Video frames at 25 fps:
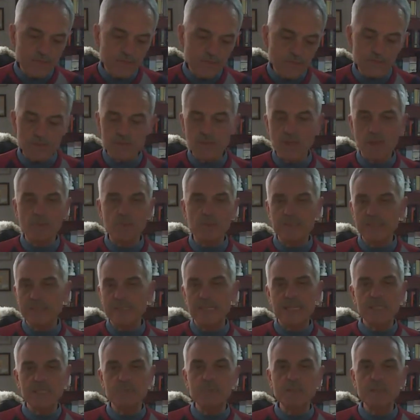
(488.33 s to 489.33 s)
For example, it
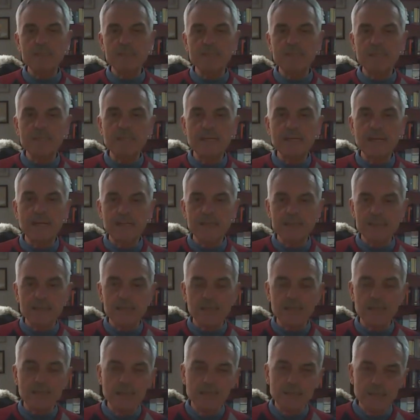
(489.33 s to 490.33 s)
has been seen as
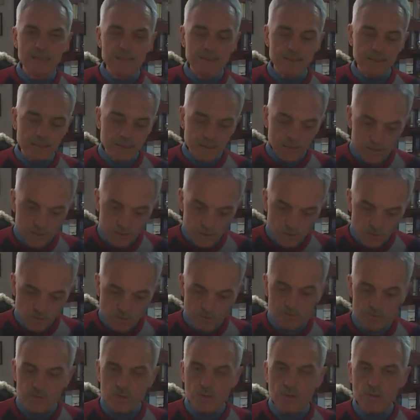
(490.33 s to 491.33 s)
the
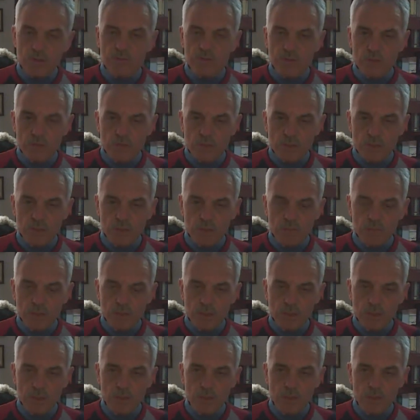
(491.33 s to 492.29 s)
description of a dream,